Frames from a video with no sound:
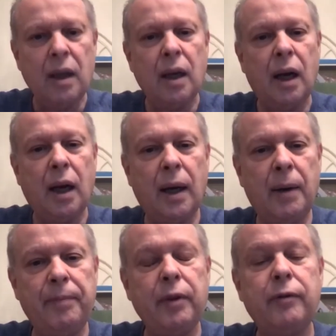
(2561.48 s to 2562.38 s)

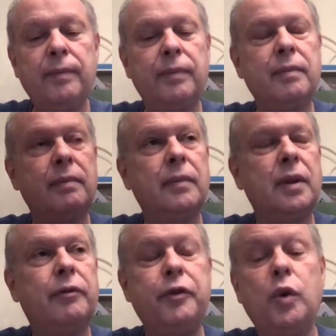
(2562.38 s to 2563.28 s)
Um,
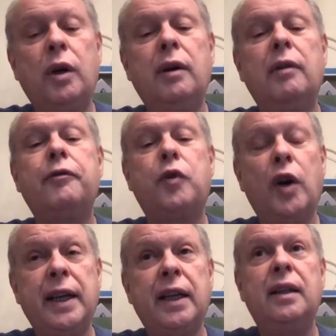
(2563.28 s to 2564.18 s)
fewer
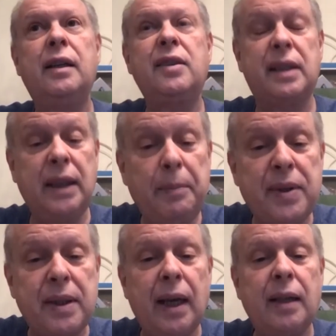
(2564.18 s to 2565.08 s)
Freudian
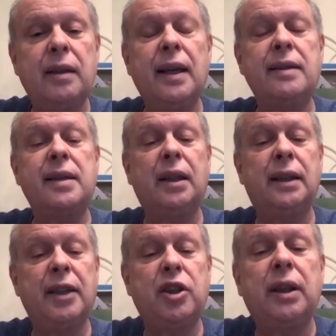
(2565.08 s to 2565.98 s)
slips and, and
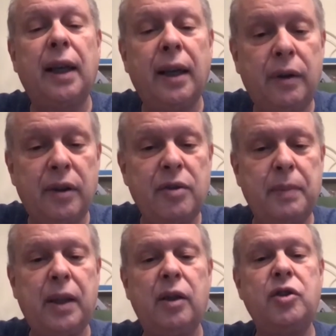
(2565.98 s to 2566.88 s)
psychological errors
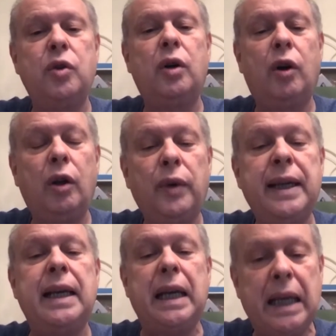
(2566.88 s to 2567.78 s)
because you are
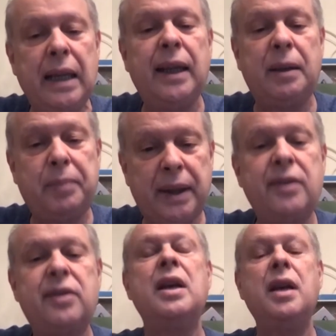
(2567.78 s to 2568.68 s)
already in that
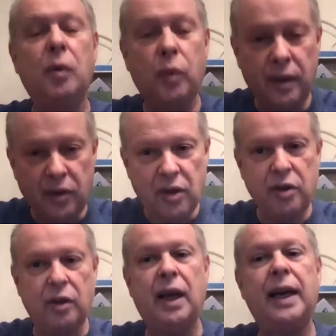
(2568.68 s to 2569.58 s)
place where this is your
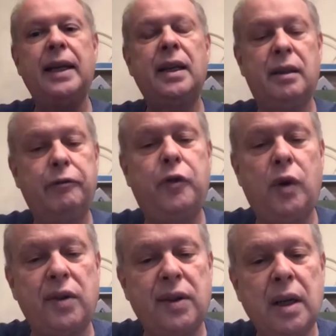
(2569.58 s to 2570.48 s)
guiding
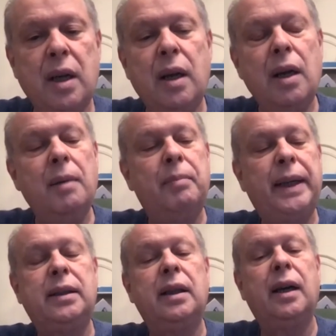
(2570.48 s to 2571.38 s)
force.
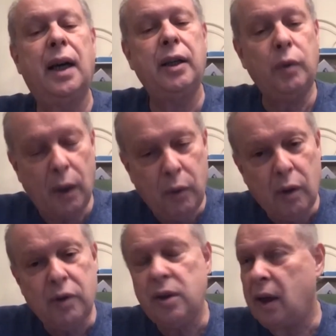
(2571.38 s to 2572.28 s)
But I, I would
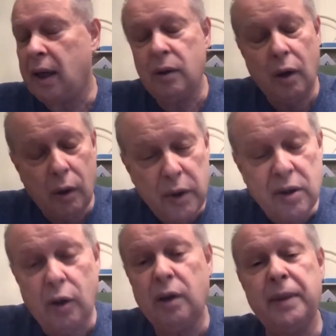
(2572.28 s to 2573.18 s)
also, I always
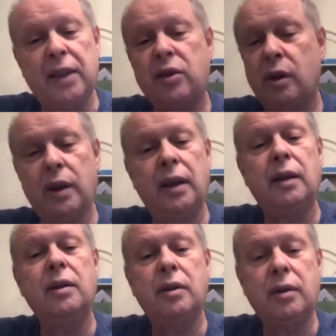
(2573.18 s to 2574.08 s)
told them that story.
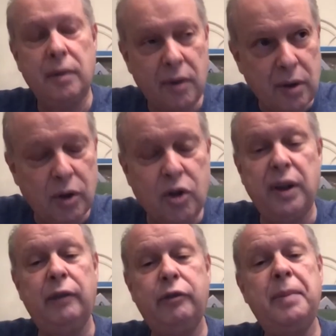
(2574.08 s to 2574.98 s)
So treat
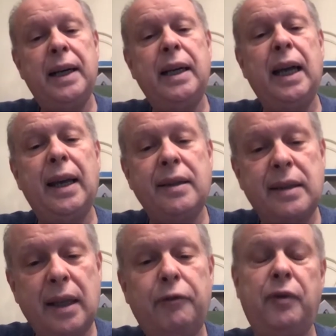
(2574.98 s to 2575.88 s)
everybody as
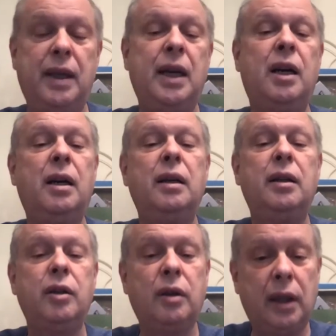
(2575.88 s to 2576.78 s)
if they are
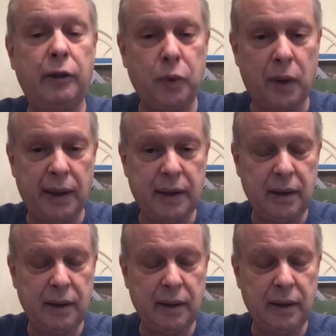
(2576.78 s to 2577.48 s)
your loved one.